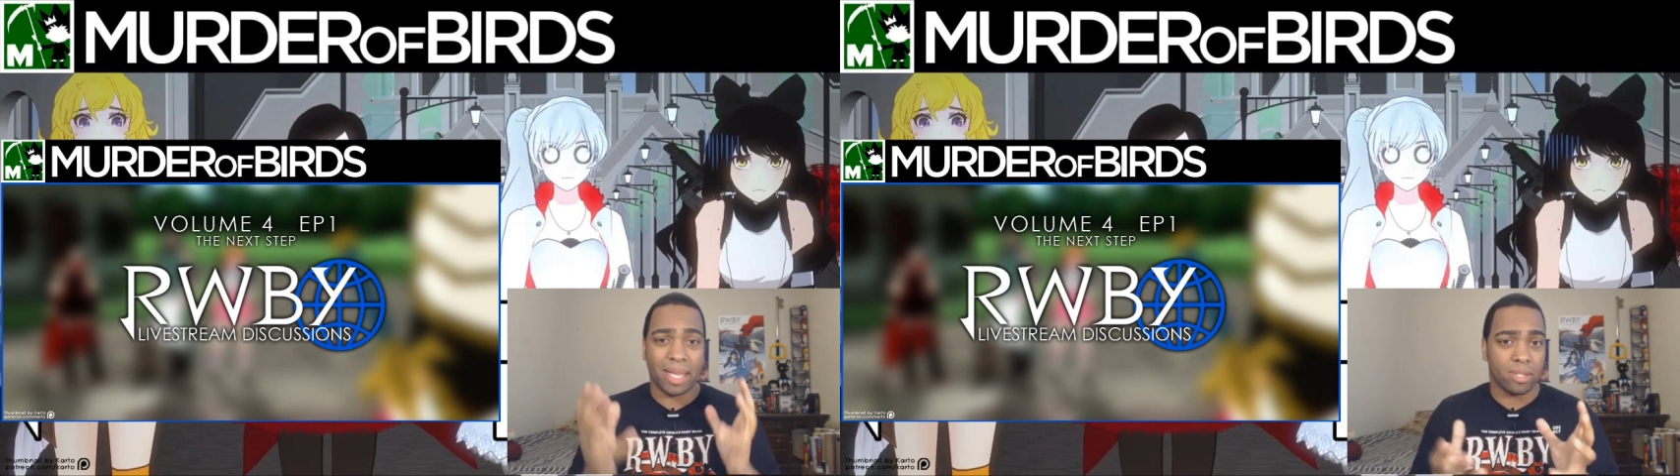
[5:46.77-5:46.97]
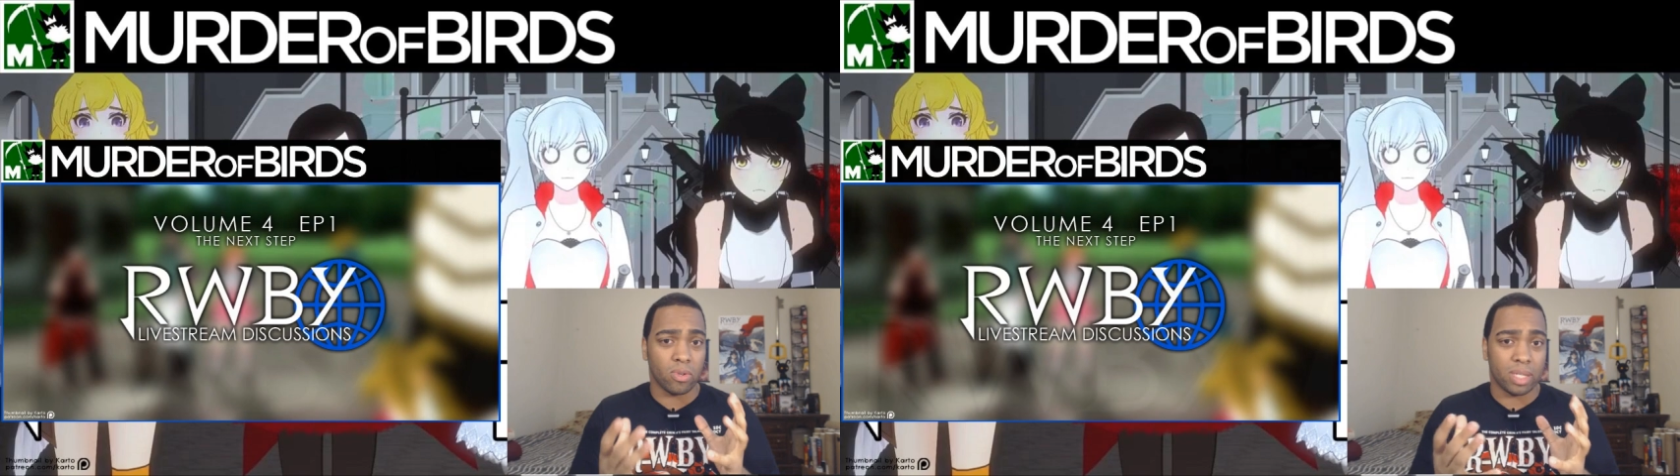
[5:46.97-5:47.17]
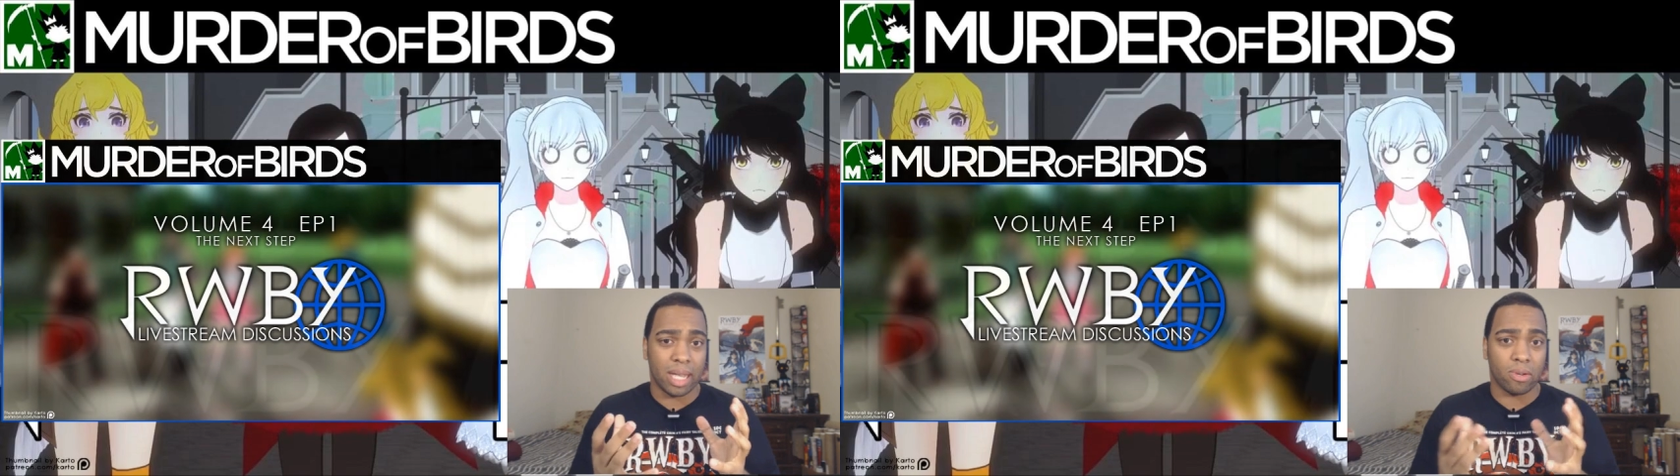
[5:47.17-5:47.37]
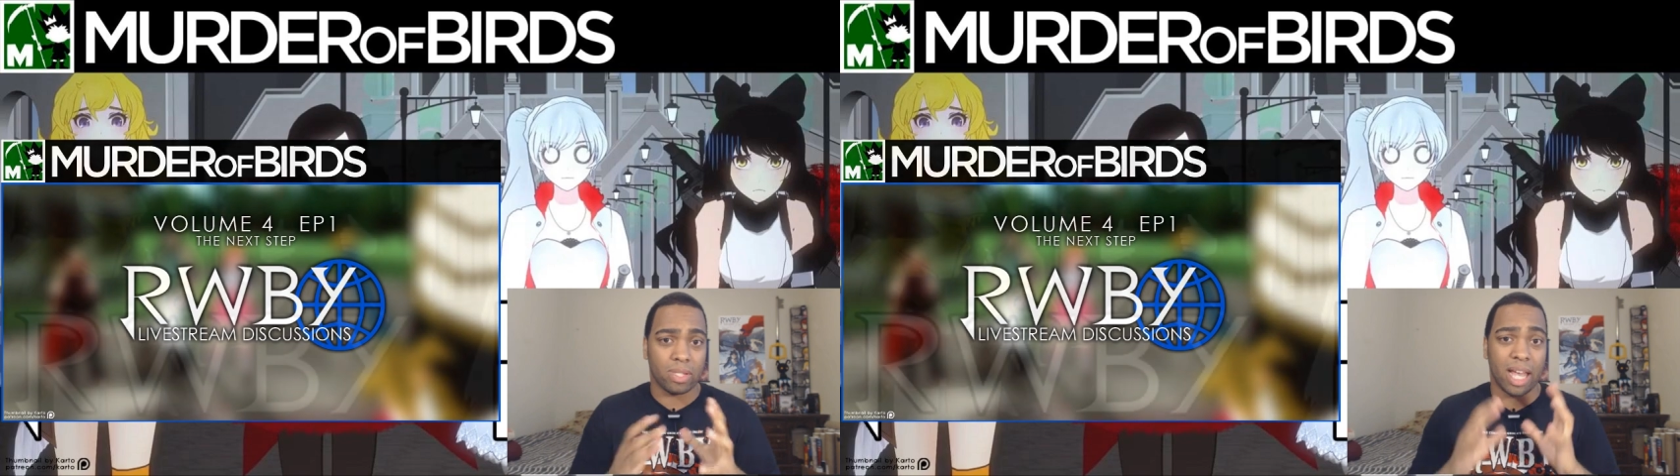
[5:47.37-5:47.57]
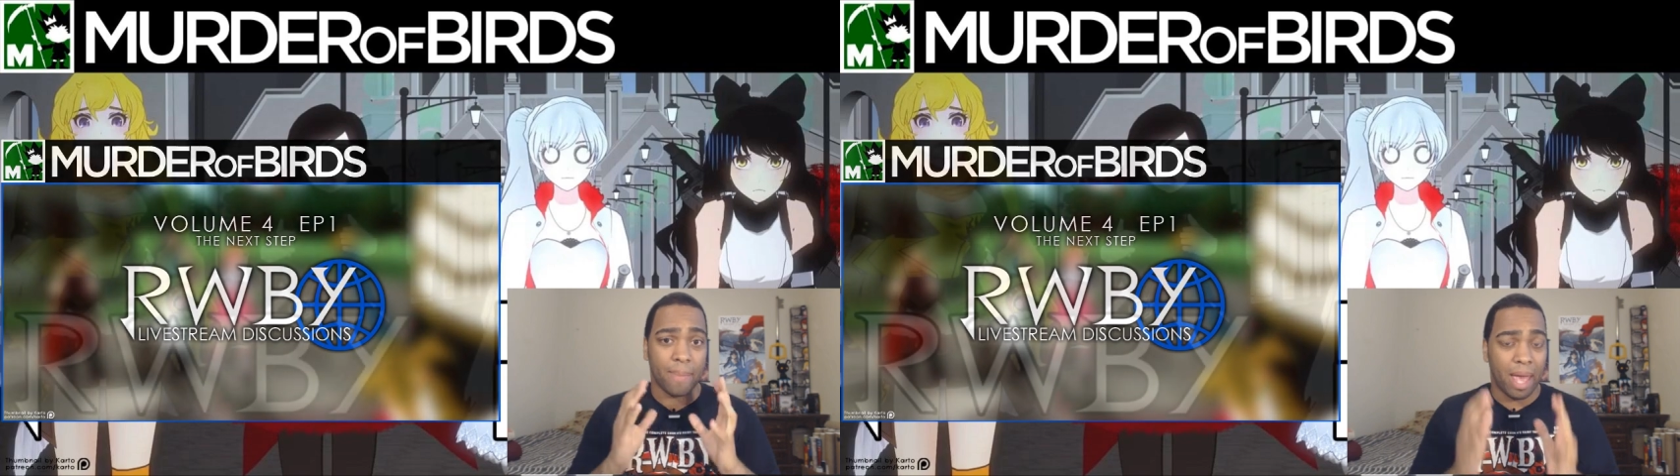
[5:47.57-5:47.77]
Eastern
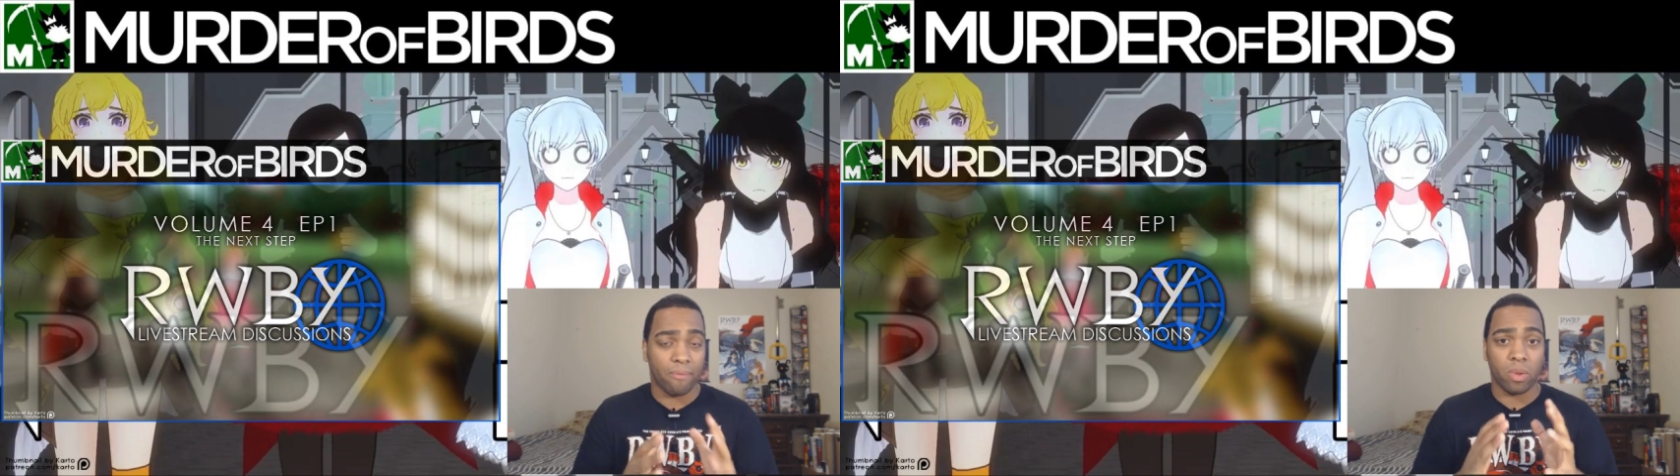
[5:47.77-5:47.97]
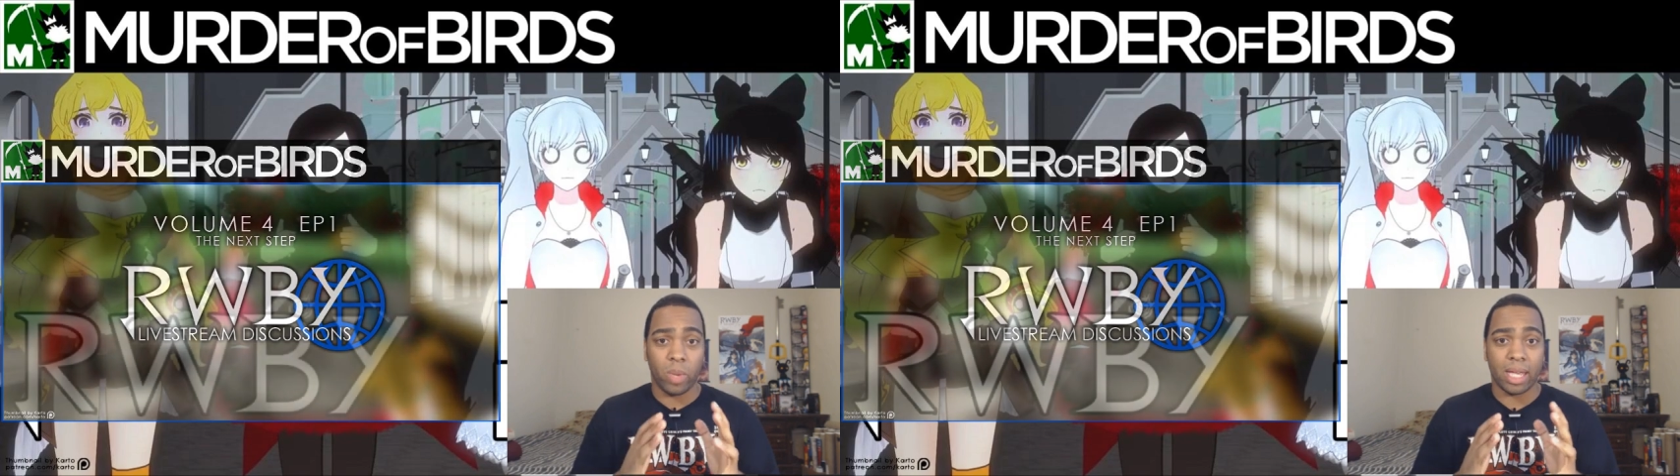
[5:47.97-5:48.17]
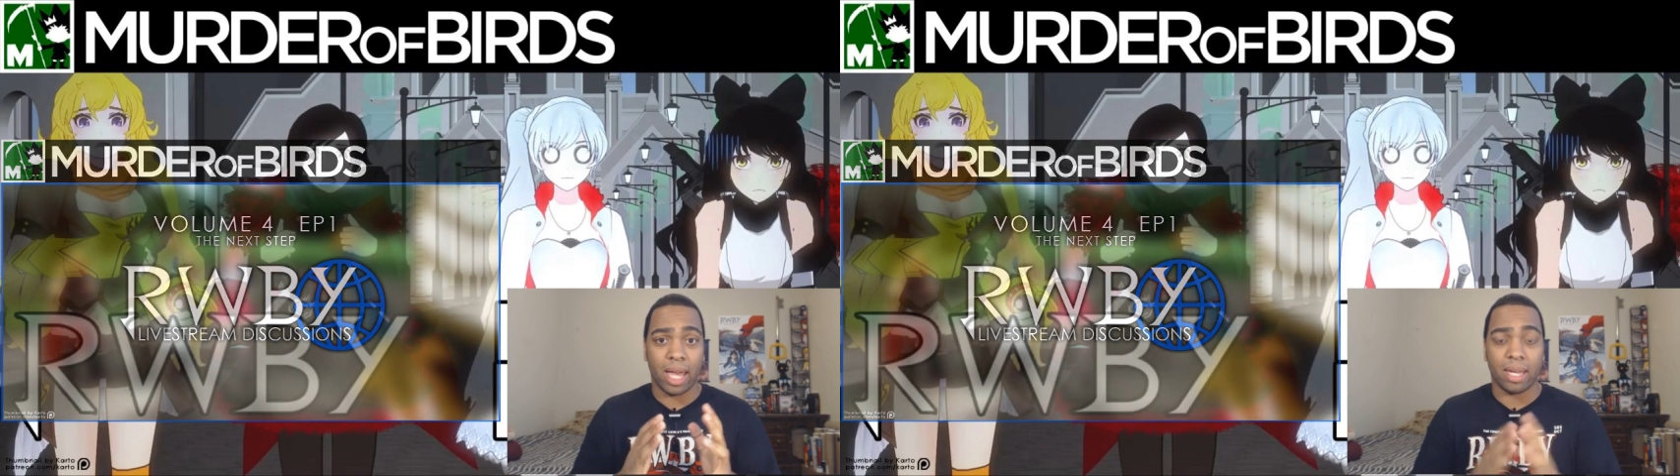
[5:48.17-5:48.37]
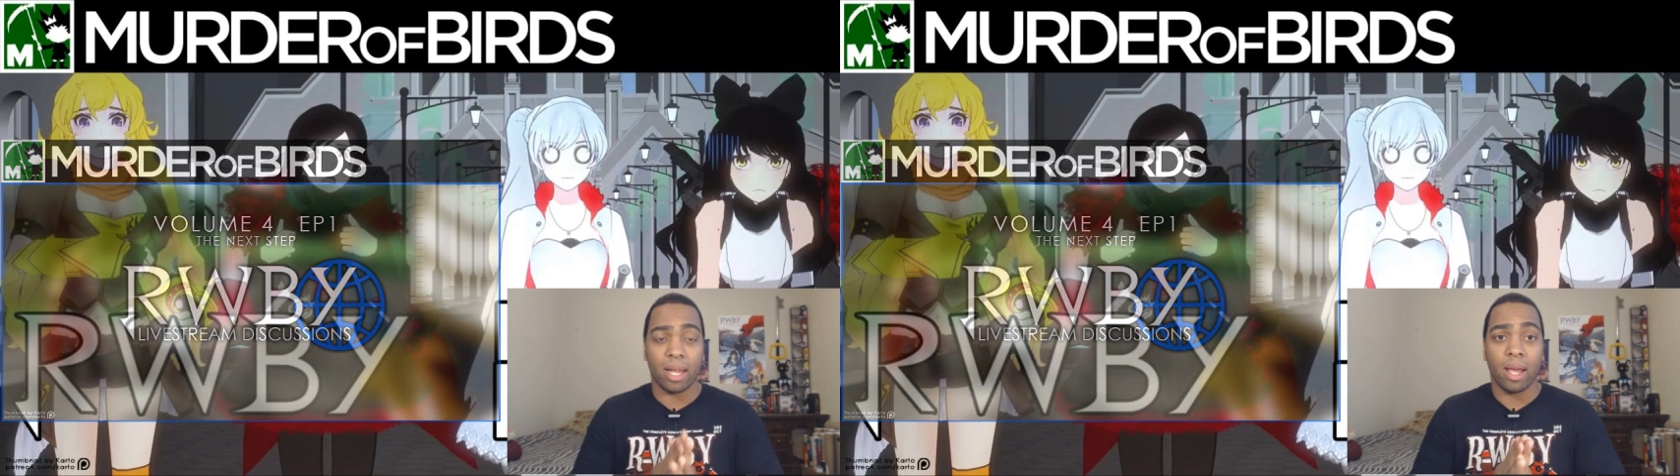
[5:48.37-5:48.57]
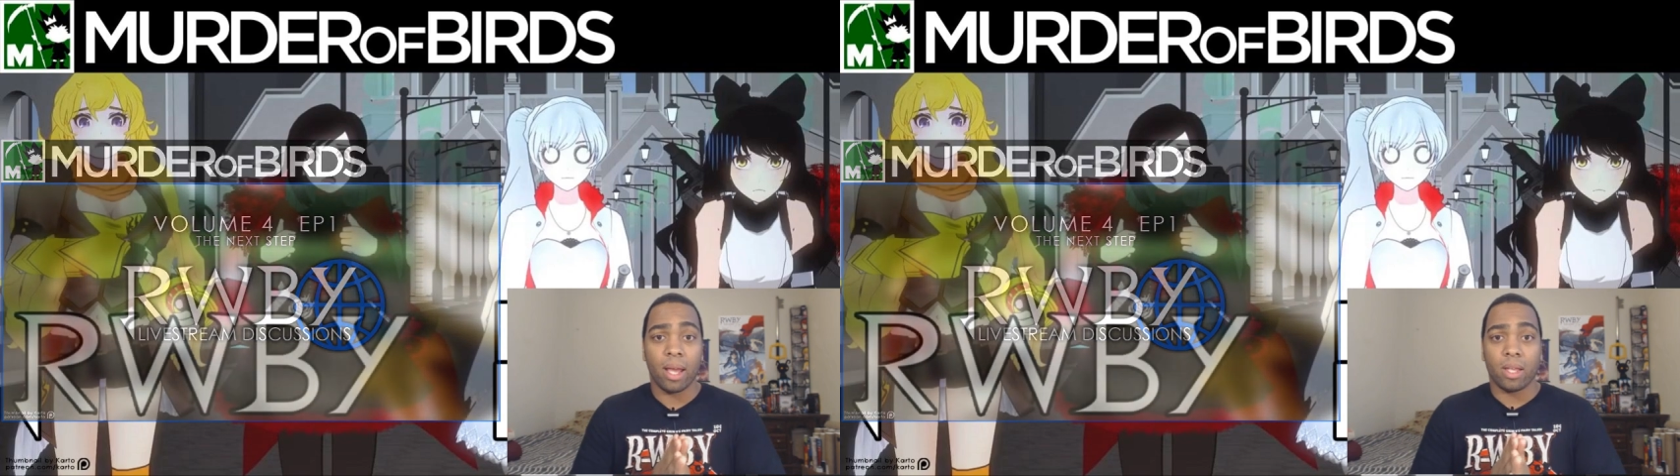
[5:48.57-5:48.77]
Standard Time every weekend,